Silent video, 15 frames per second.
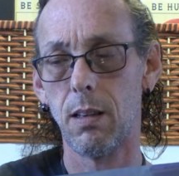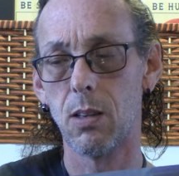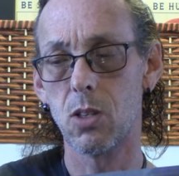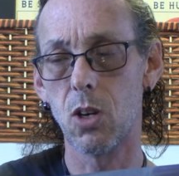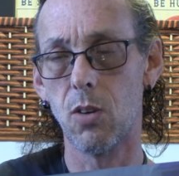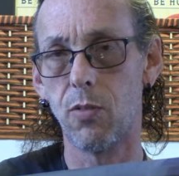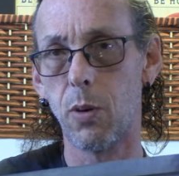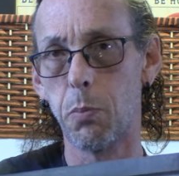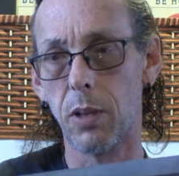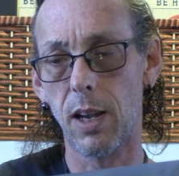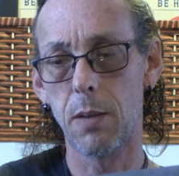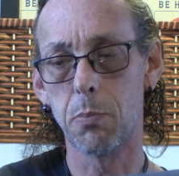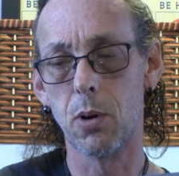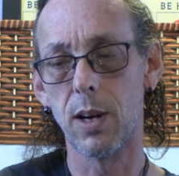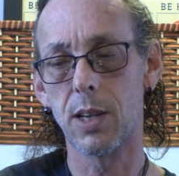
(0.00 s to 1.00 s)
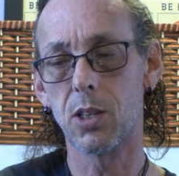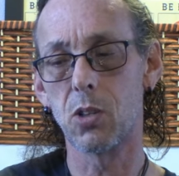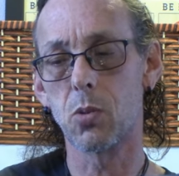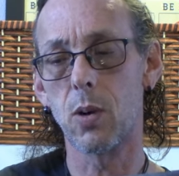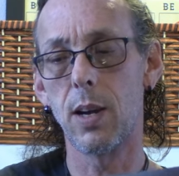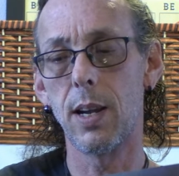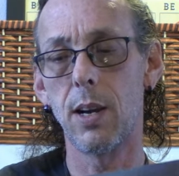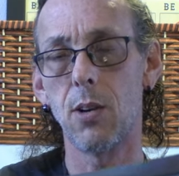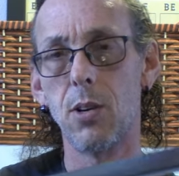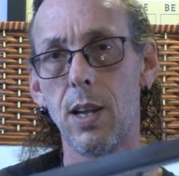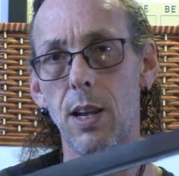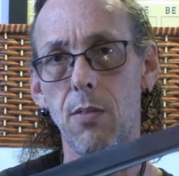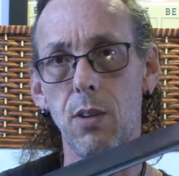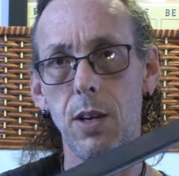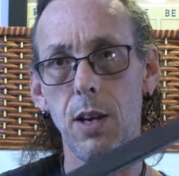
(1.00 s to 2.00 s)
So if your blade breaks, it's right here and you
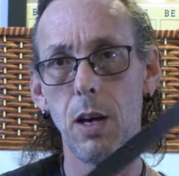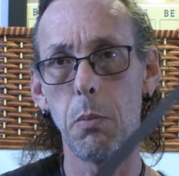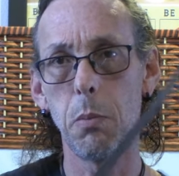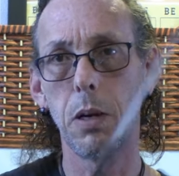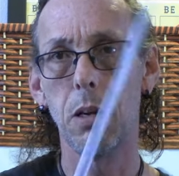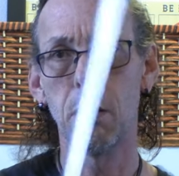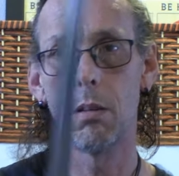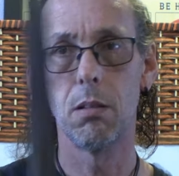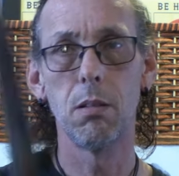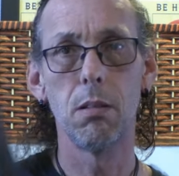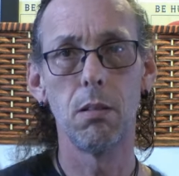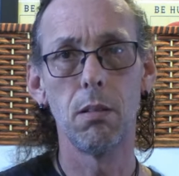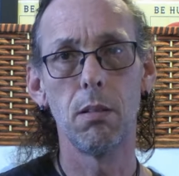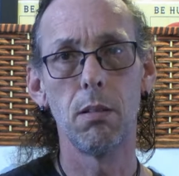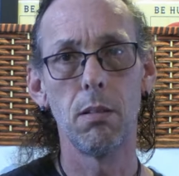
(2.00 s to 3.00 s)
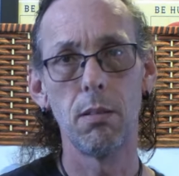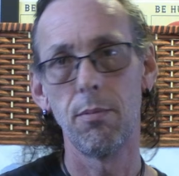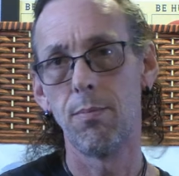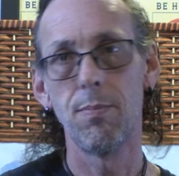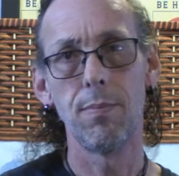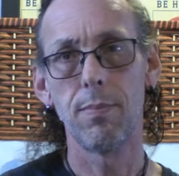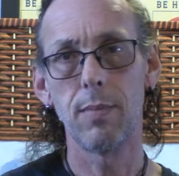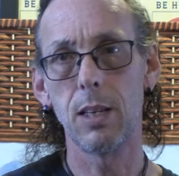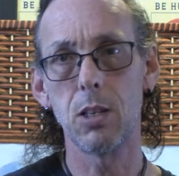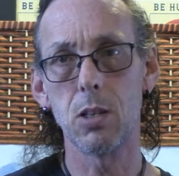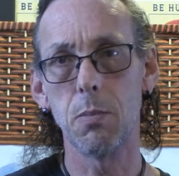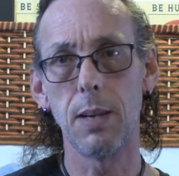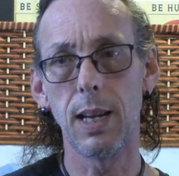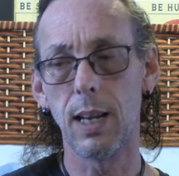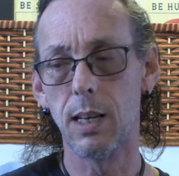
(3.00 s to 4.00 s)
have a nub. This
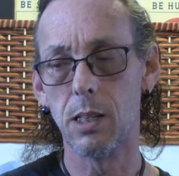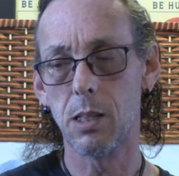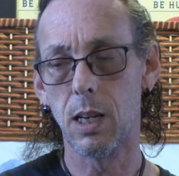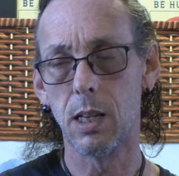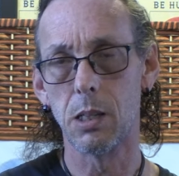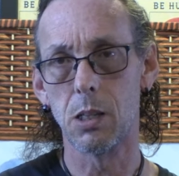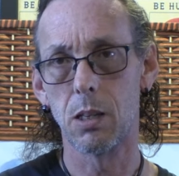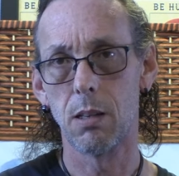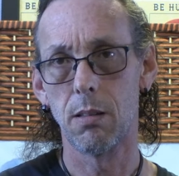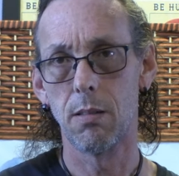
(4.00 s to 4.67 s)
doesn't make any sense.